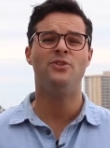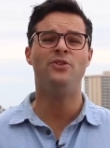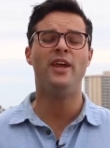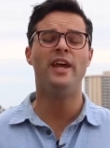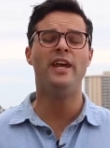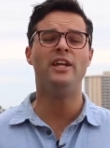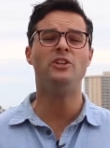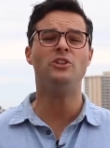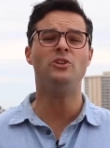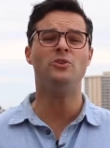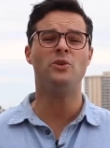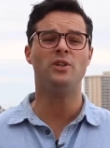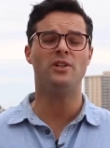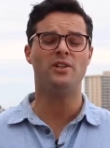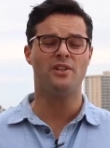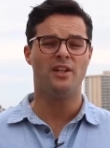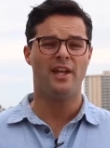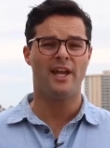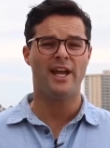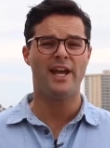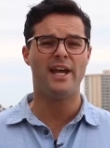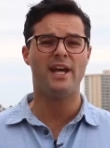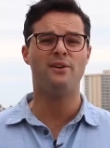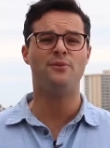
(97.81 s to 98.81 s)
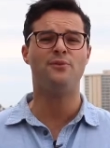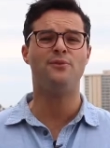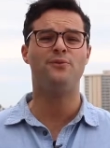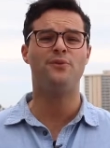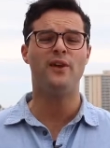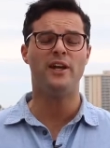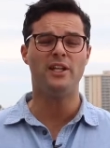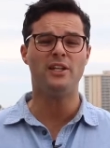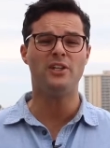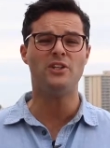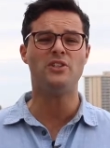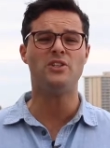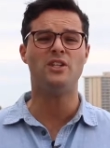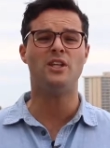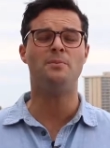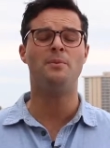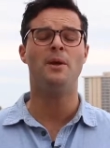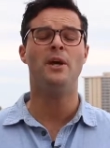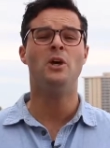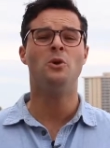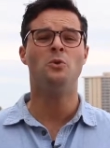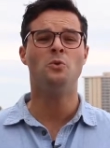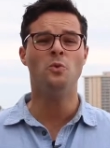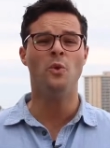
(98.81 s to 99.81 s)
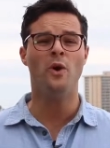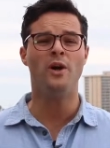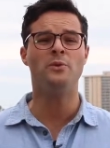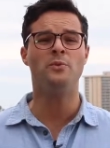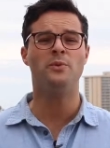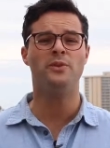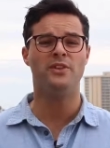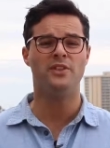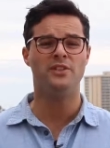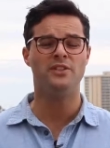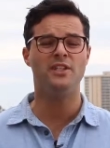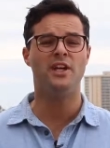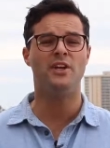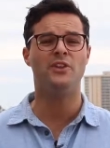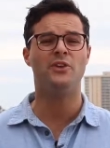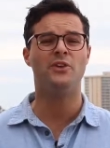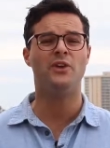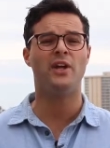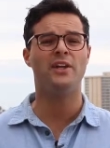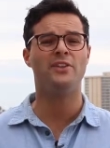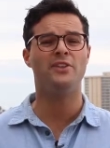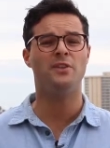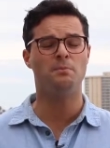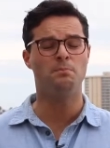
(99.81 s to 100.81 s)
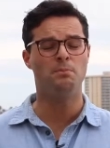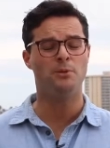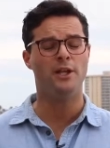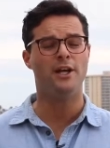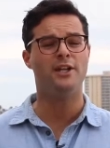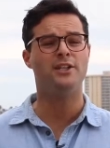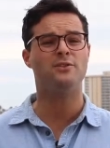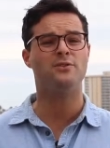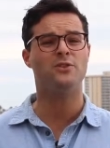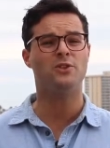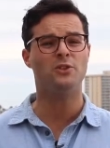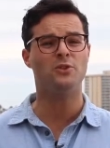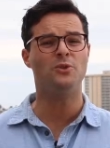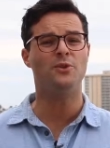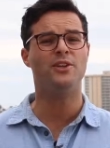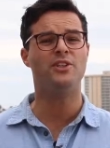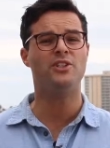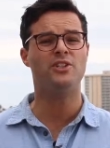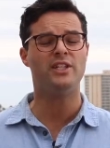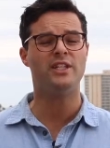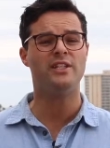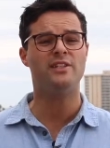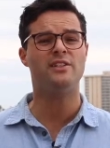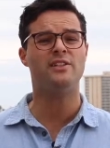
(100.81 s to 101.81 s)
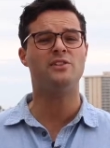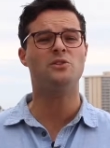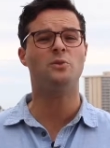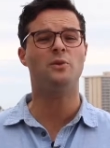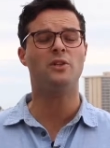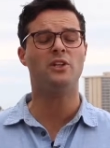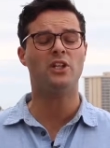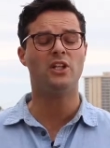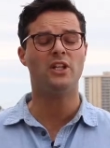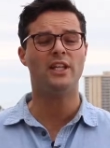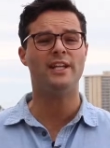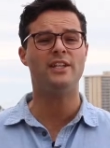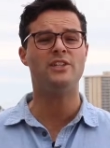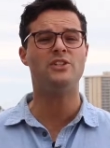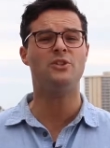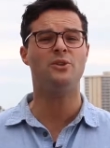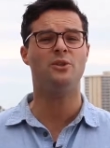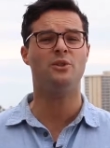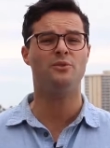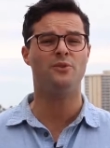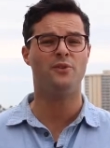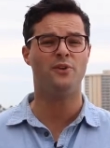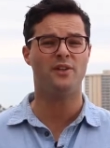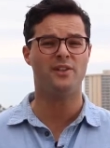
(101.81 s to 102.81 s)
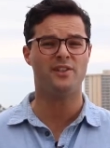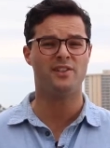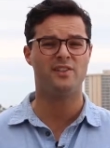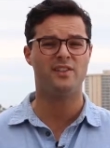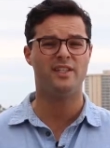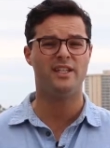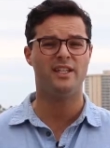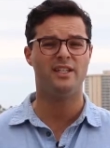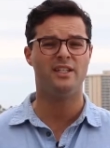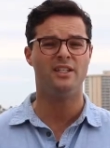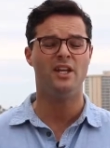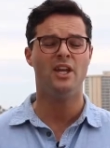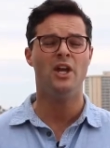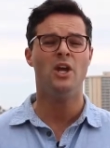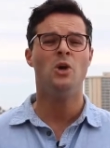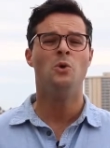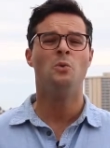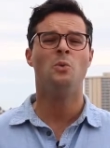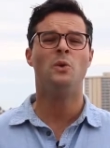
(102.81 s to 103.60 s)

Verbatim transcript: then you will have fellowship one with another, and the blood of the Lord Jesus will cleanse you of all sin.